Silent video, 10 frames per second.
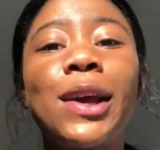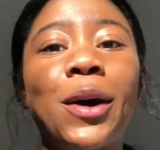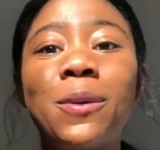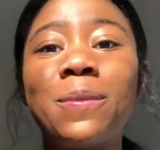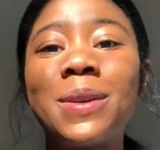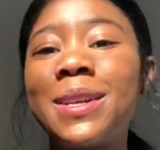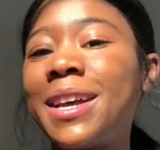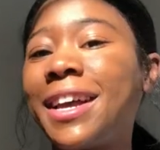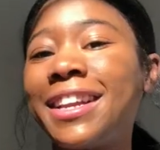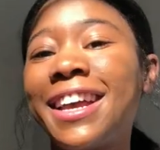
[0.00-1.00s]
helped
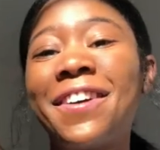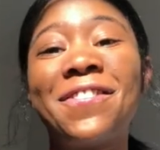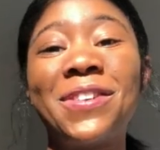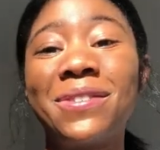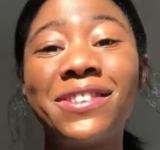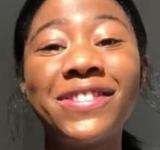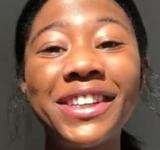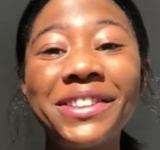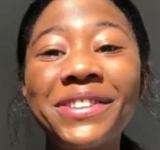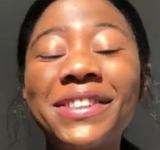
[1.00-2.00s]
a few of
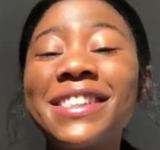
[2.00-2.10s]
you.